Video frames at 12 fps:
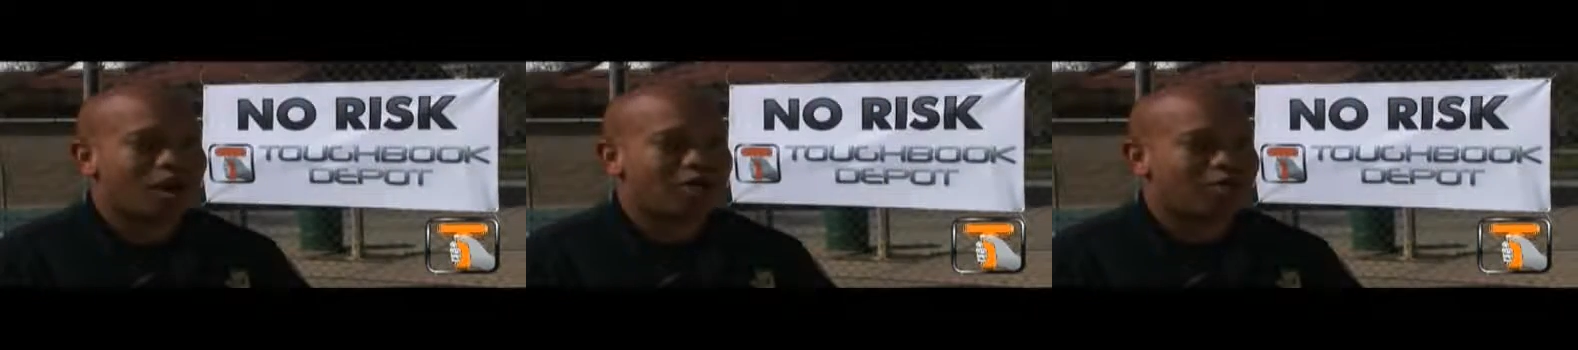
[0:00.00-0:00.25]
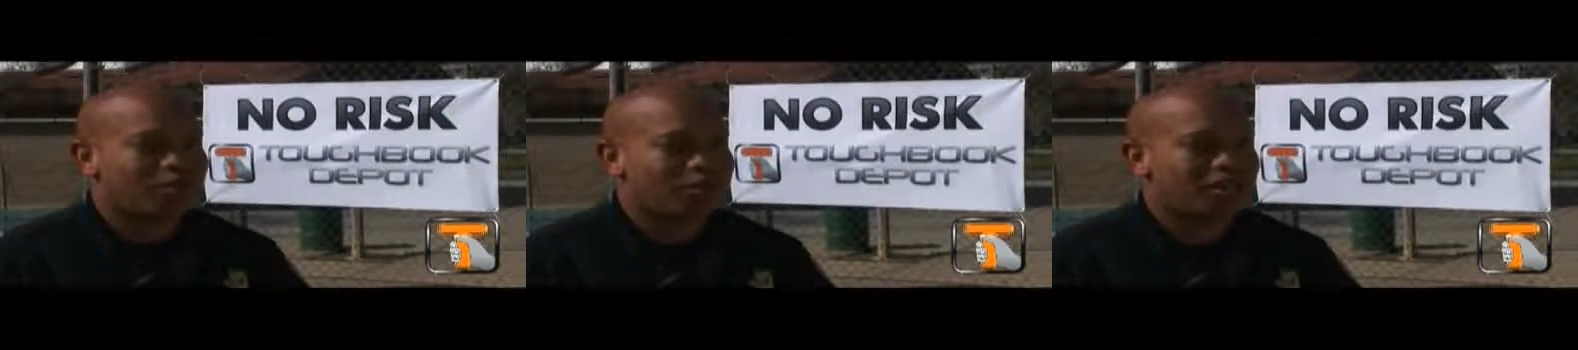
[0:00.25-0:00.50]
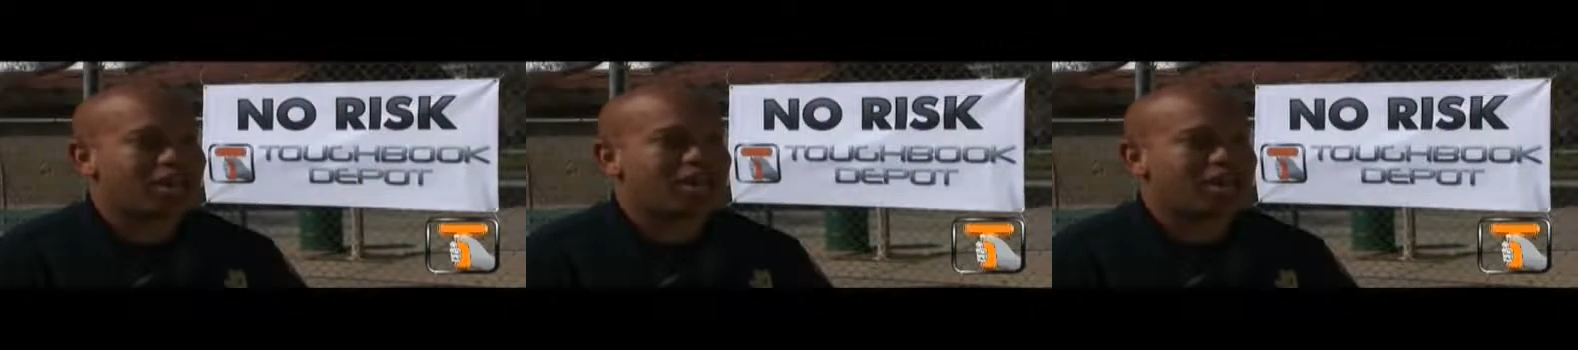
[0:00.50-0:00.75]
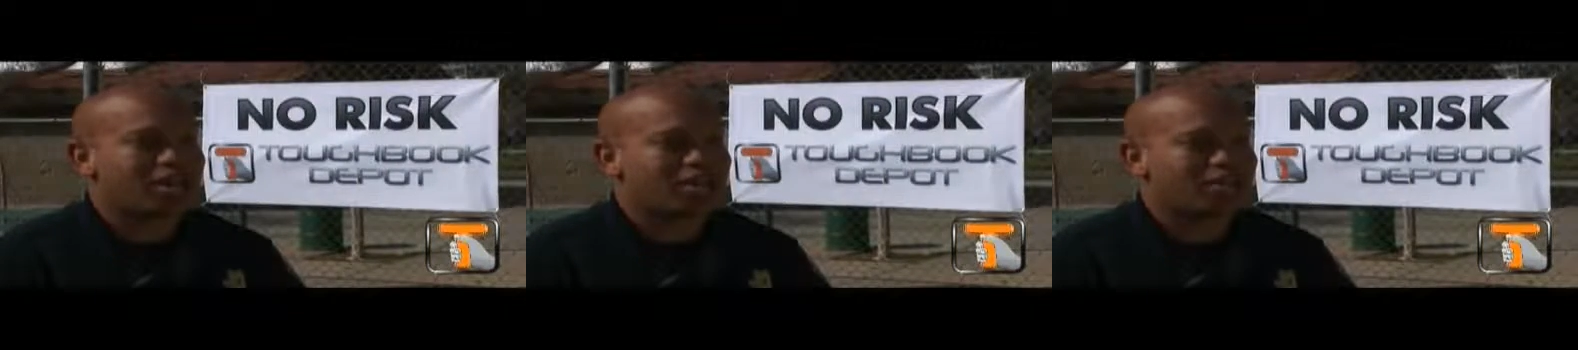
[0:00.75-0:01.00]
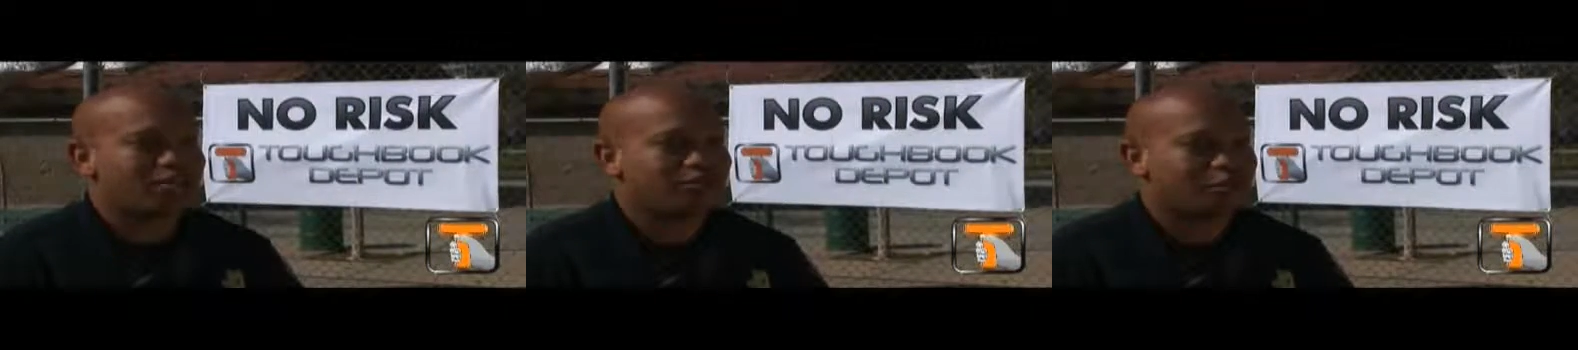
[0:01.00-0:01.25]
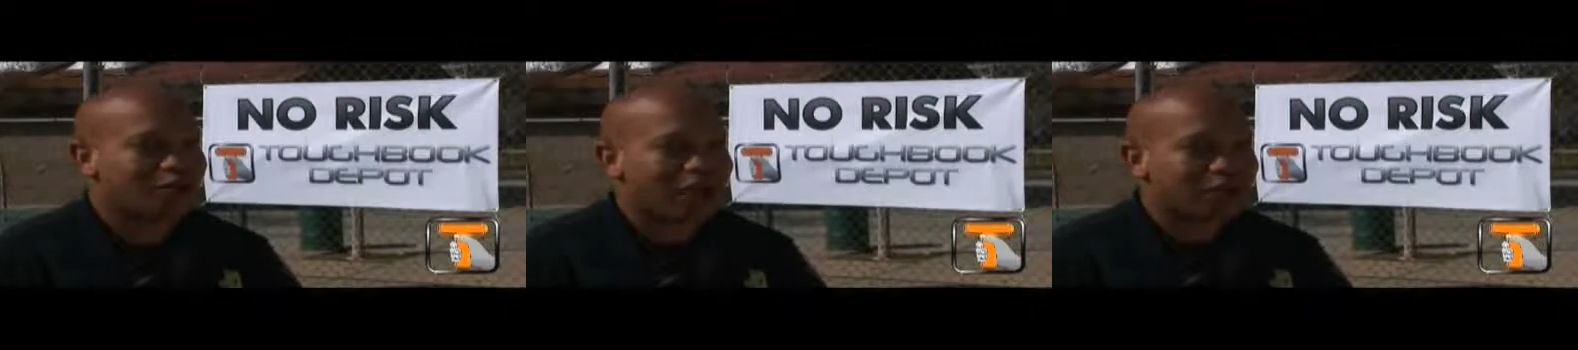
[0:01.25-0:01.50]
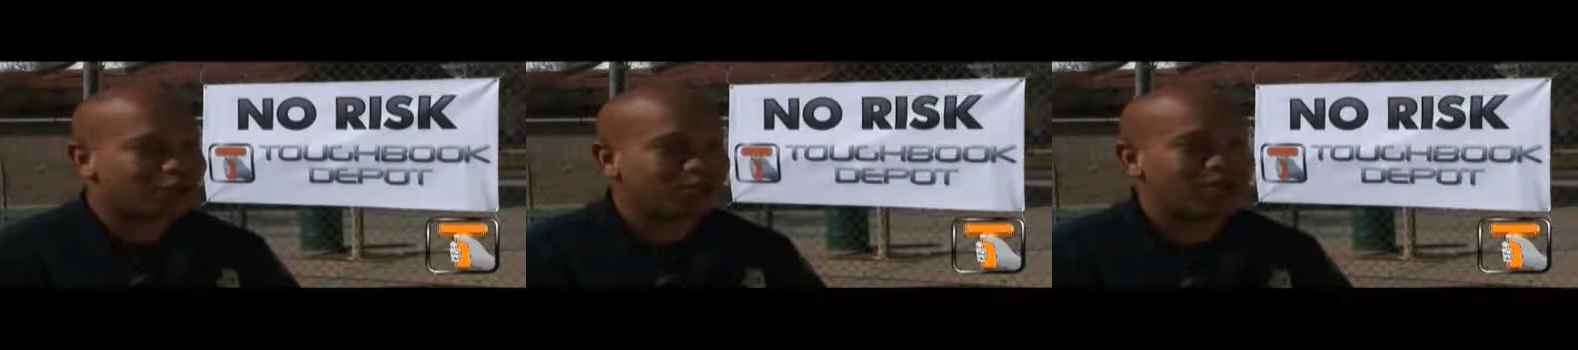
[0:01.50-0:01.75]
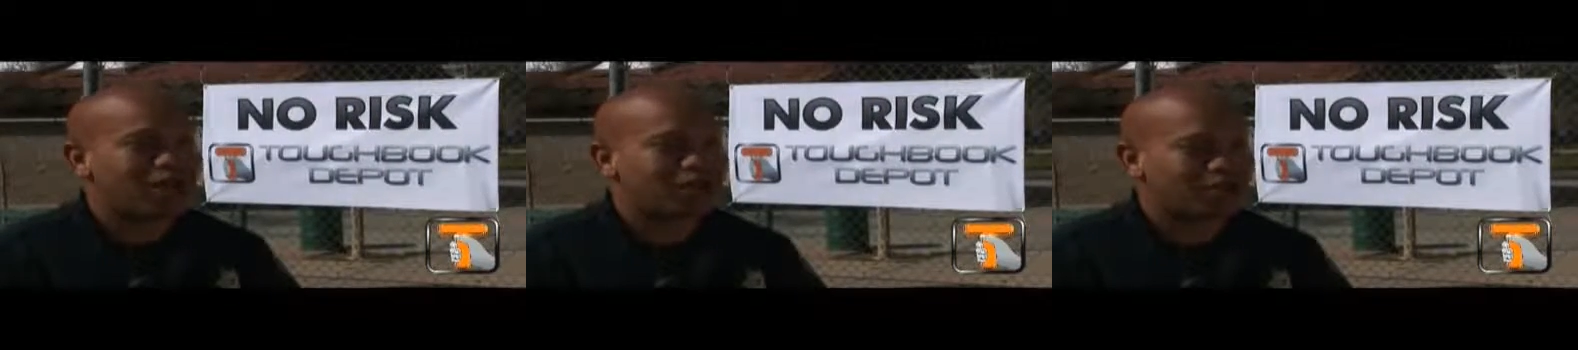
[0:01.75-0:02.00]
whether it be a brand
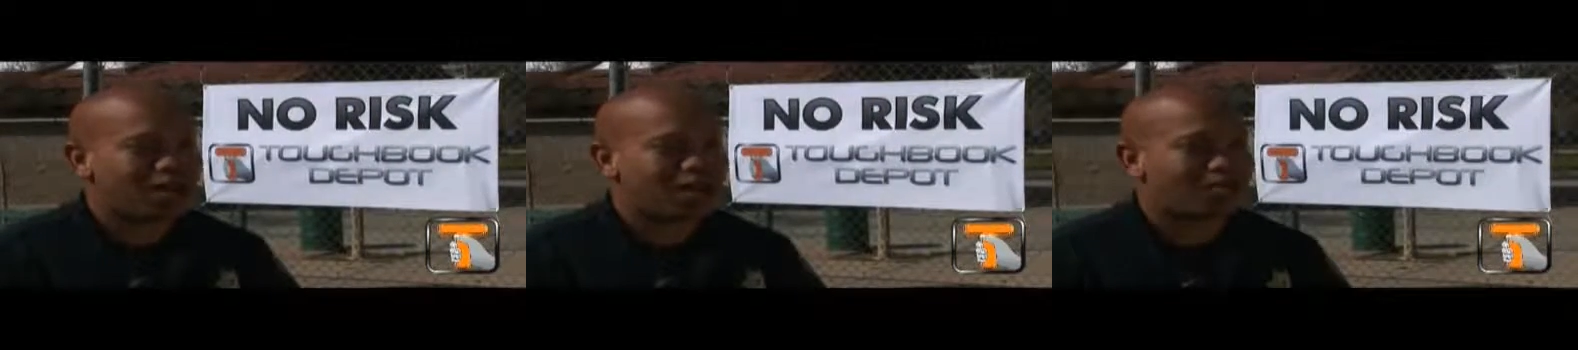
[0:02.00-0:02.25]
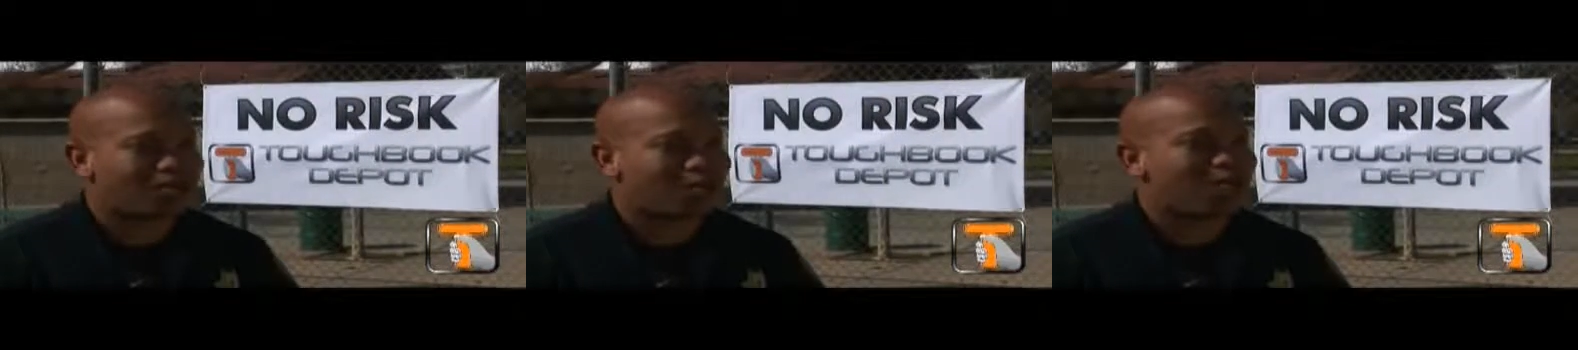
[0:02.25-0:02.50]
new laptop